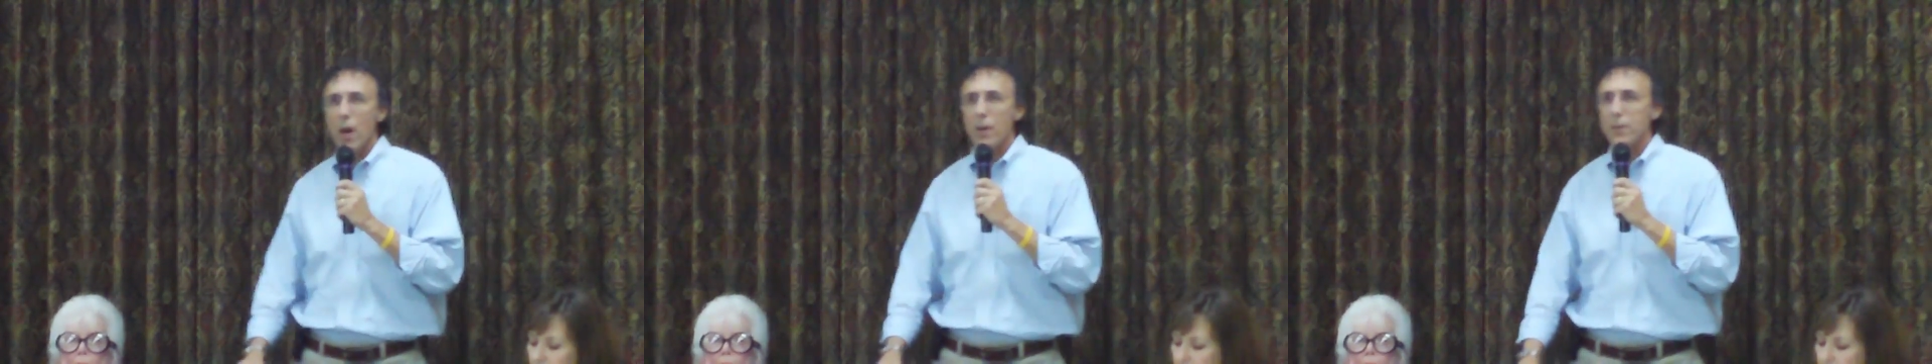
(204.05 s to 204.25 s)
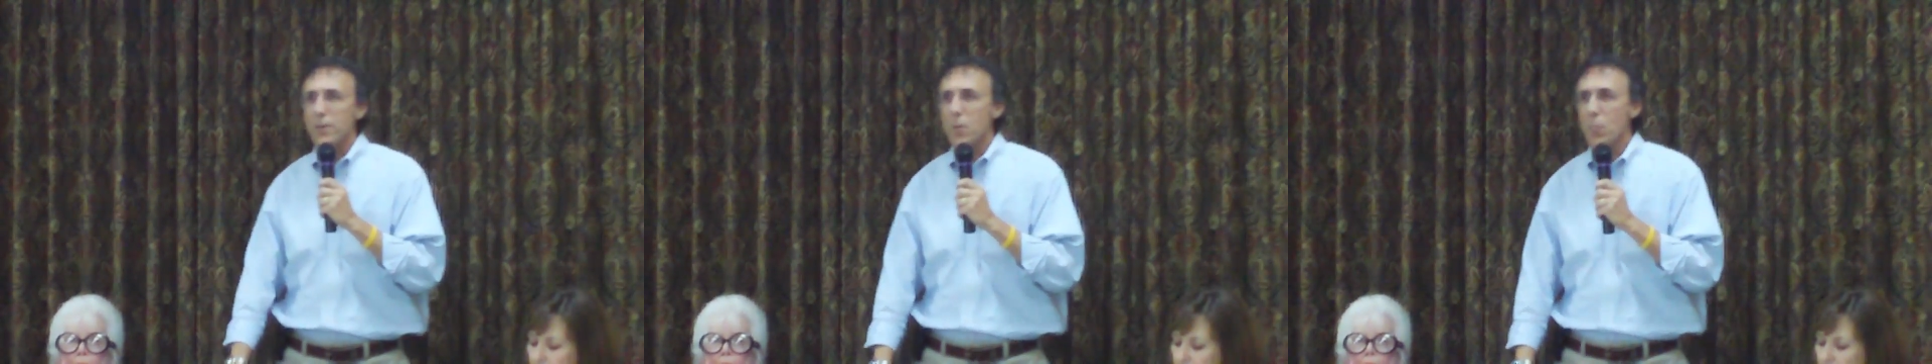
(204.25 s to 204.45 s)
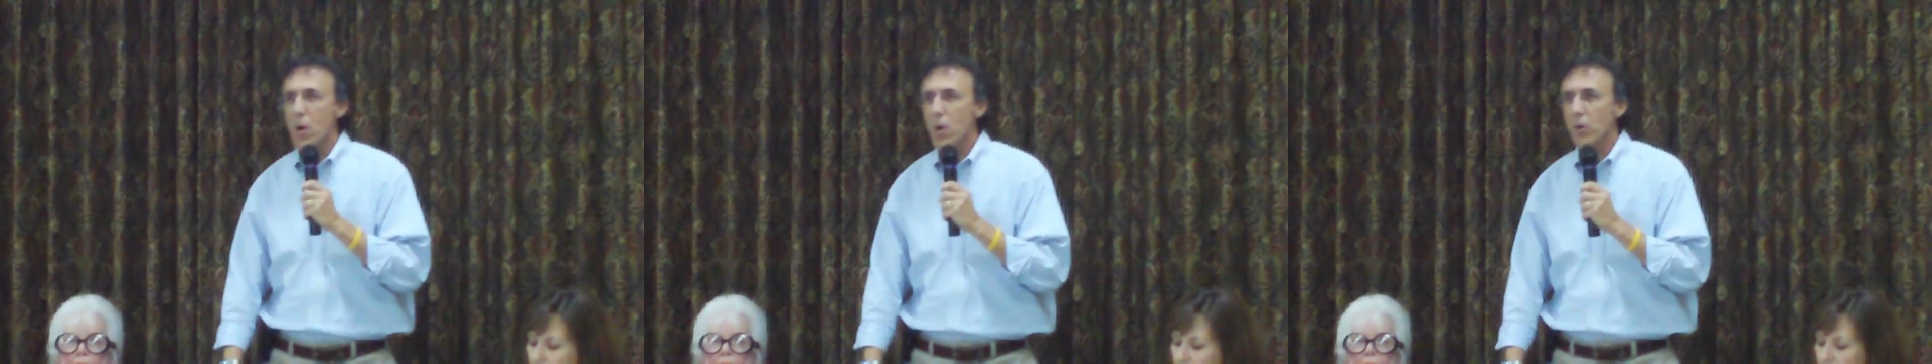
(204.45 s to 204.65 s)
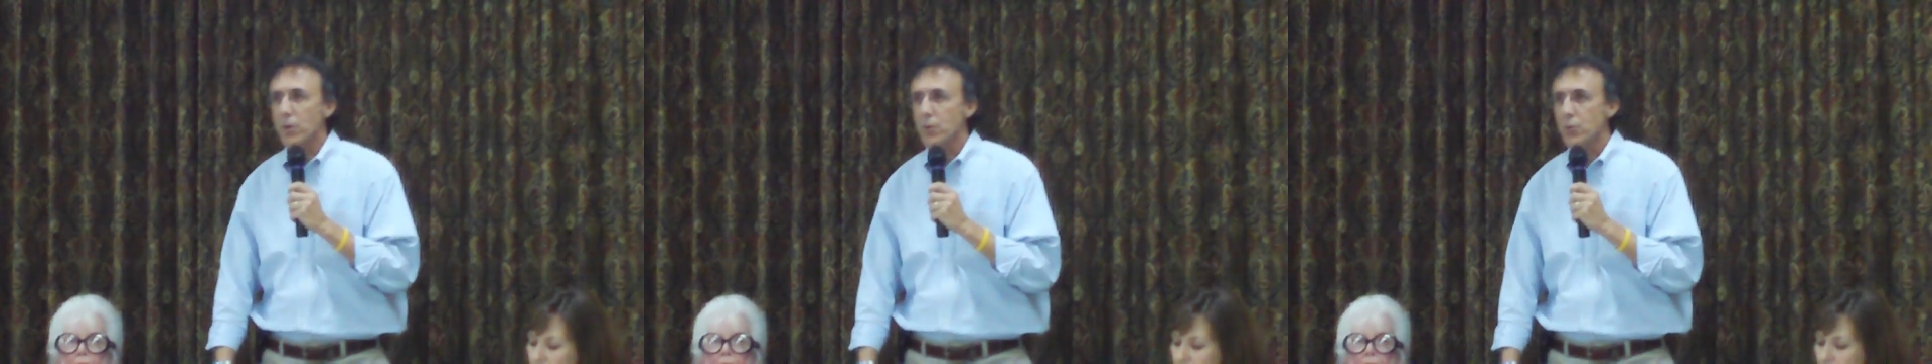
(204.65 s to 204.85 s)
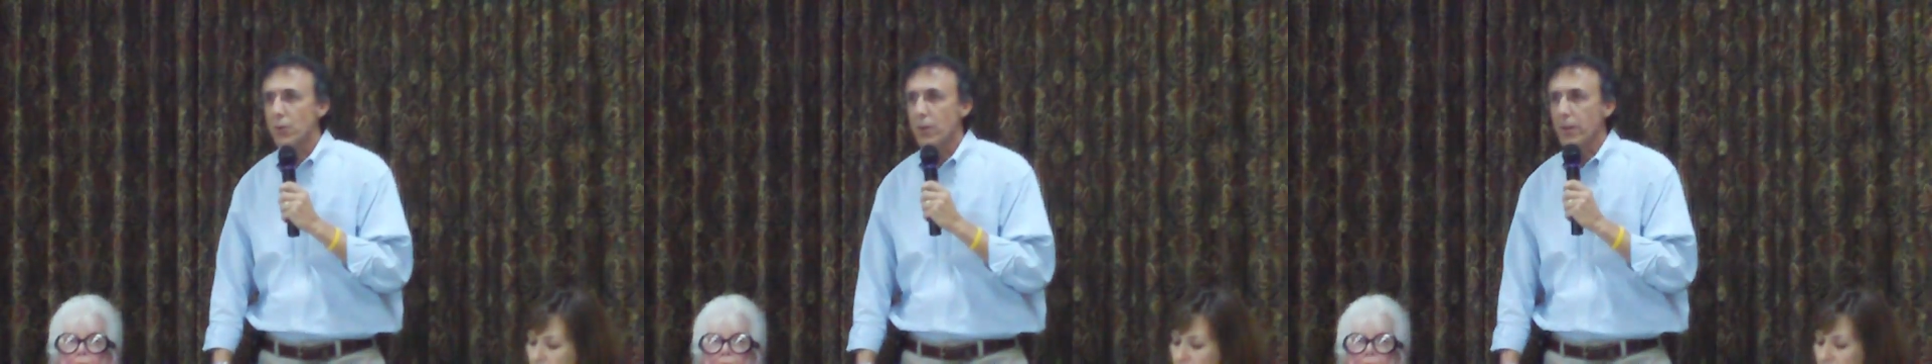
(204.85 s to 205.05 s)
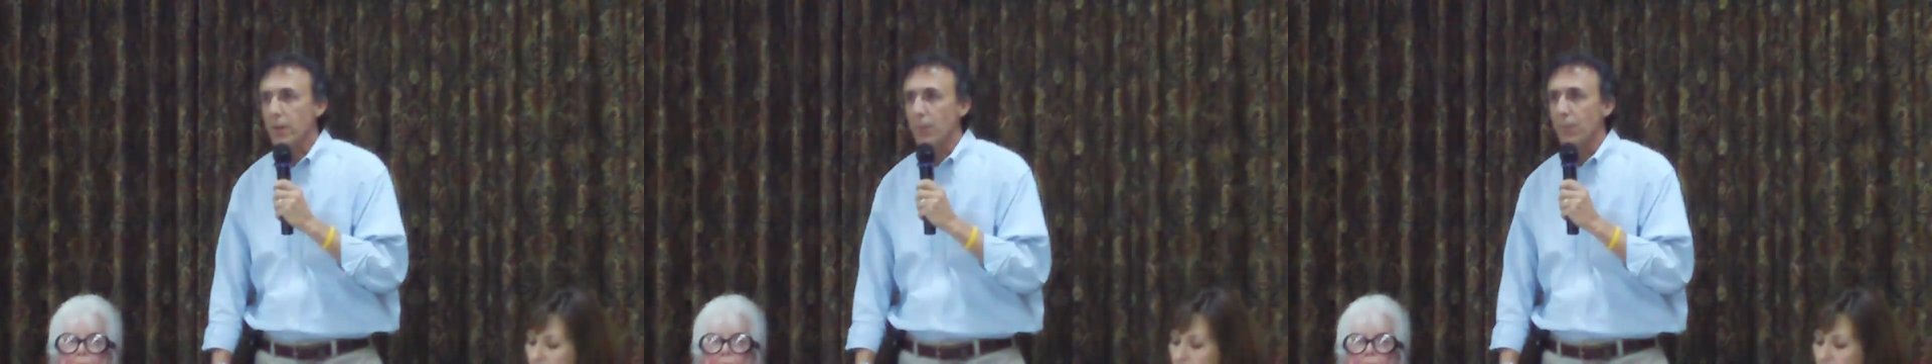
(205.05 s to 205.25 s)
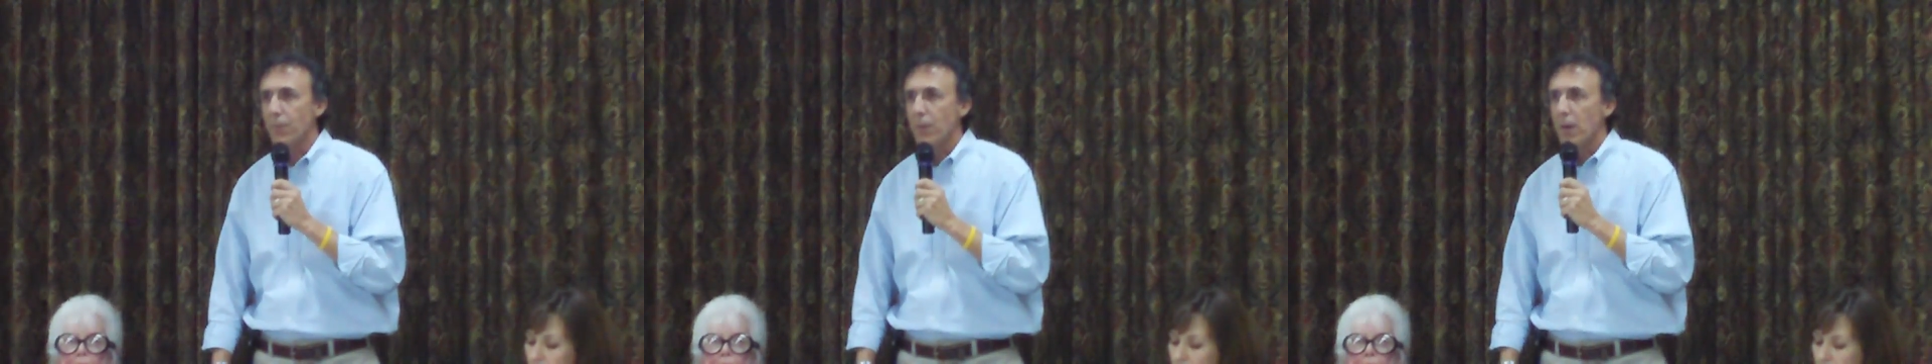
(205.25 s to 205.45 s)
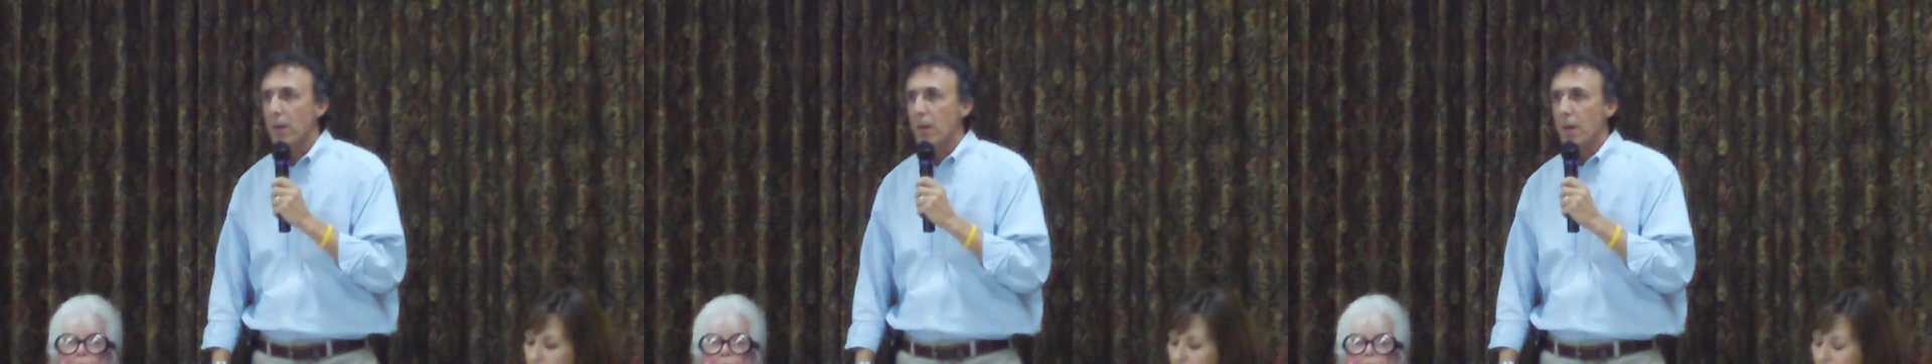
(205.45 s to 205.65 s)
shot at the American
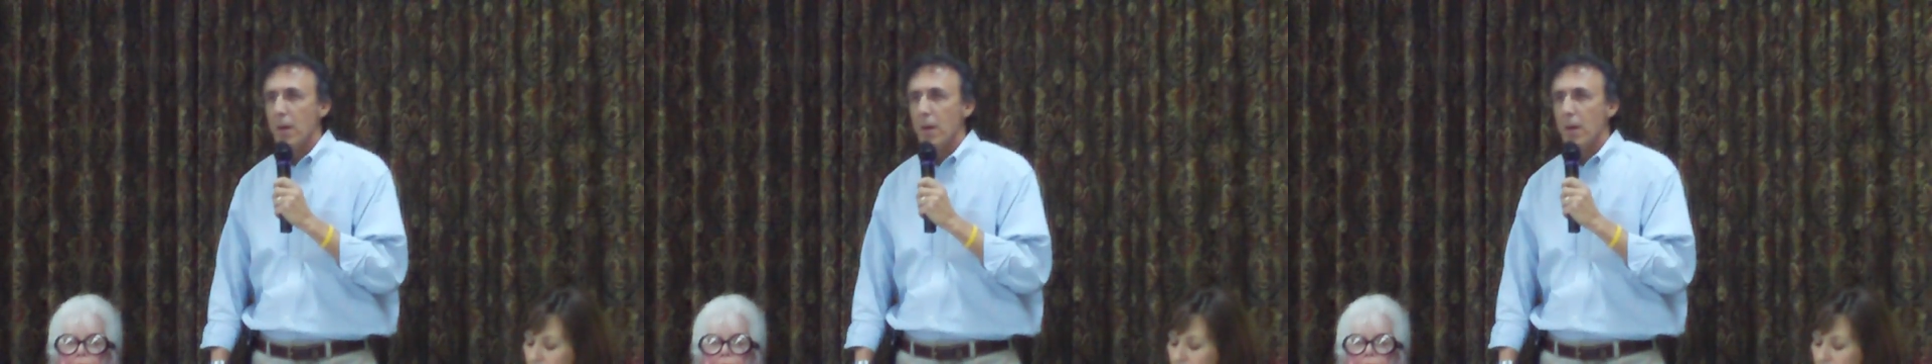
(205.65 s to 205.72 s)
dream.